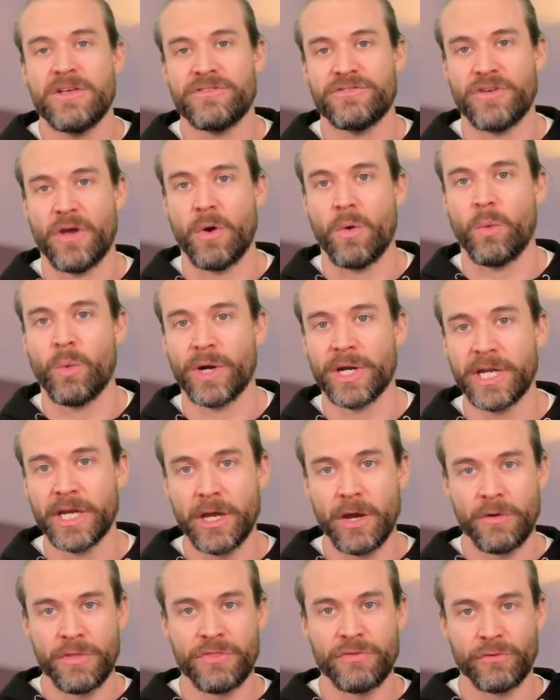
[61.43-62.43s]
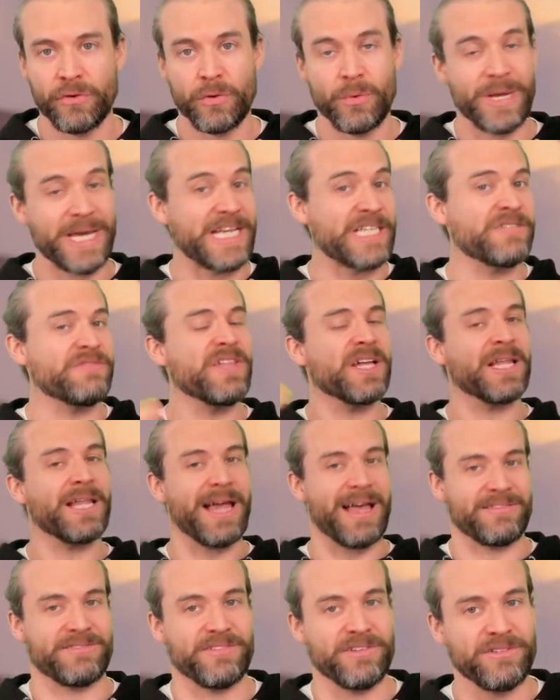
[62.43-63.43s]
So we're going to go through each of the
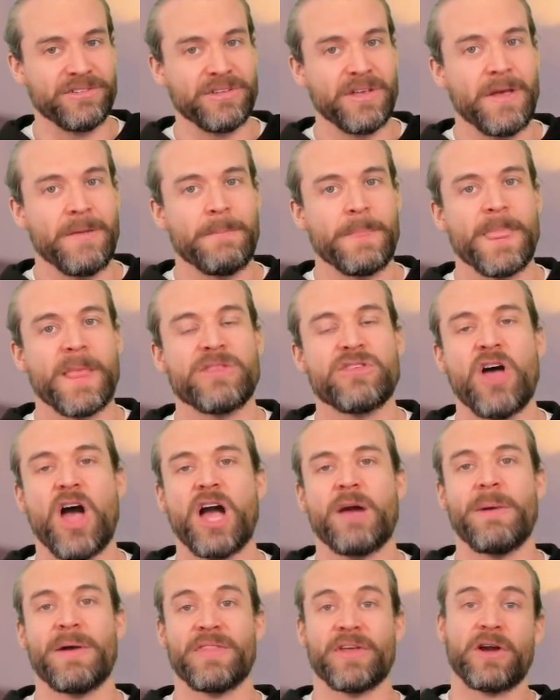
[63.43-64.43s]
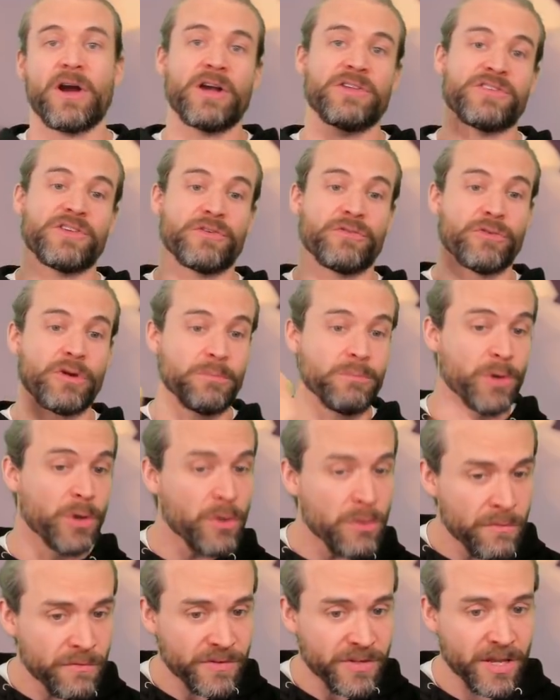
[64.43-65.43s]
classes, talk about the cards that are
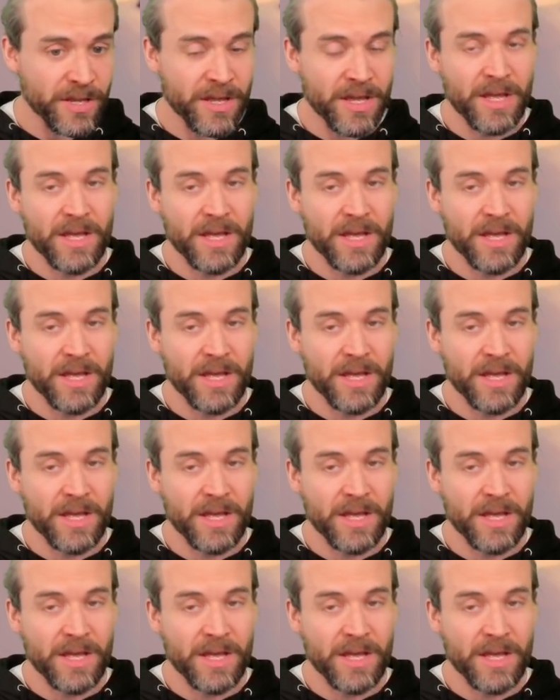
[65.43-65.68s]
removed,